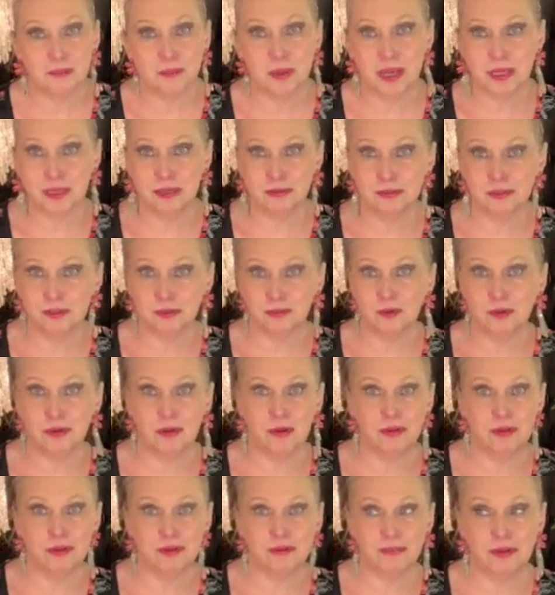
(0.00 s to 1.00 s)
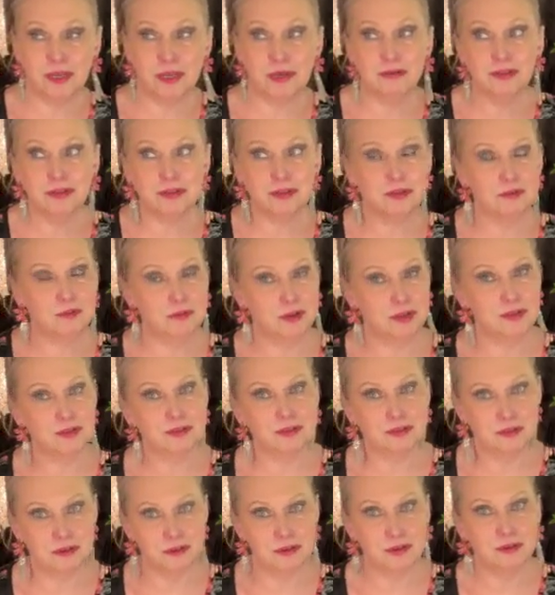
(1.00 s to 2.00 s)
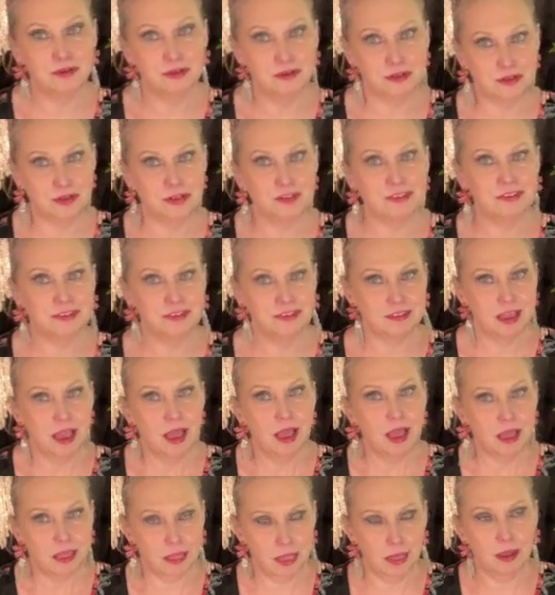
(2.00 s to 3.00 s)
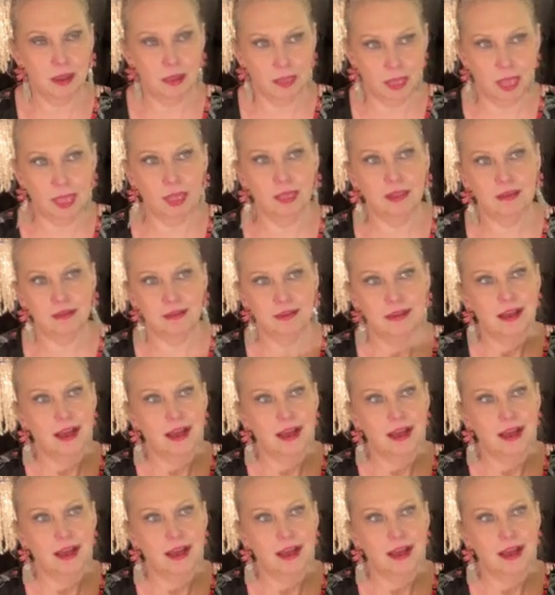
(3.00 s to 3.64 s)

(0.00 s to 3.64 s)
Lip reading: my usual ones are it's well